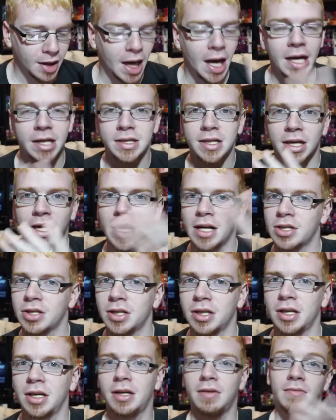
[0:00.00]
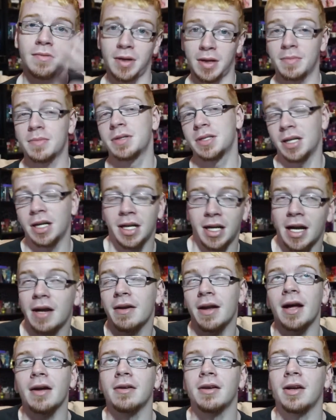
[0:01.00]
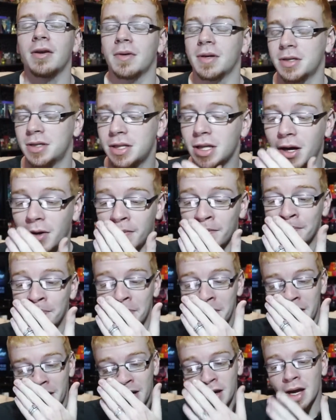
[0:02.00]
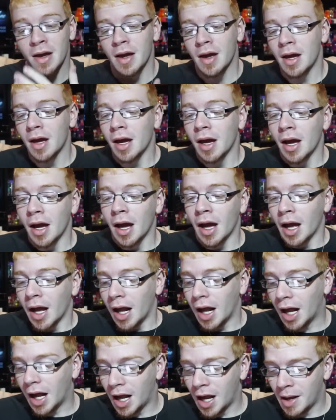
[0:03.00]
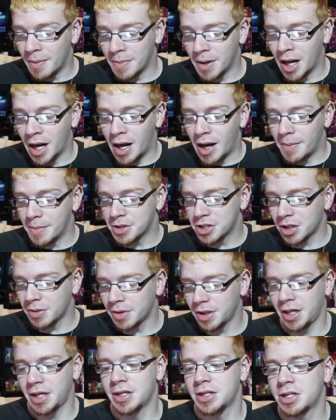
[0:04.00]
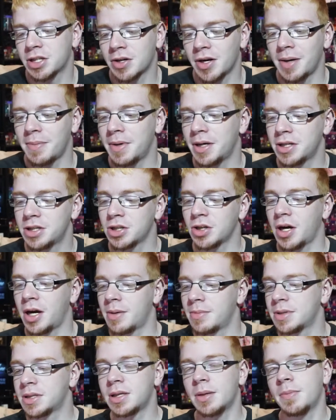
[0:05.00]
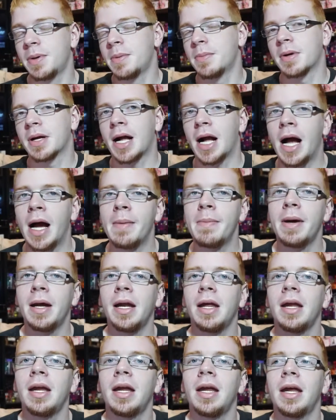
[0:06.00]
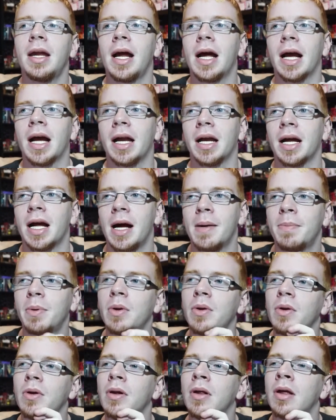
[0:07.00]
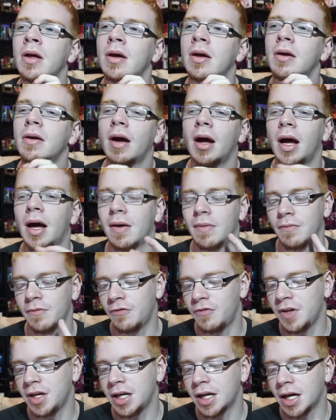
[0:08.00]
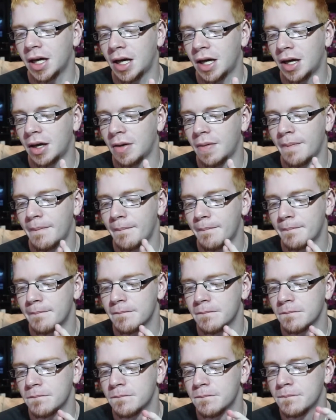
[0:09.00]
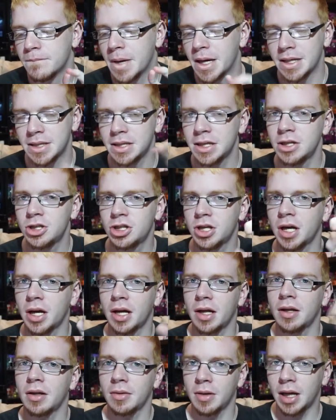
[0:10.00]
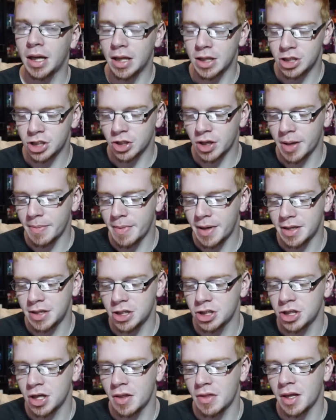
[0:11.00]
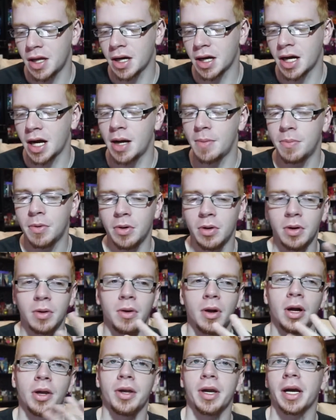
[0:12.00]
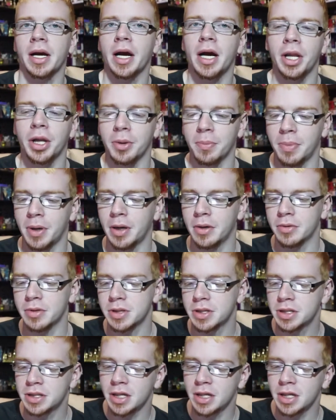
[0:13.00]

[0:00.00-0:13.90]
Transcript: I did actually am sitting down now to do it. So, um, I'm gonna start with Instagram. Instagram, some people commented it. I got a couple um, via message, like Instagram message, and then a couple on like other posts.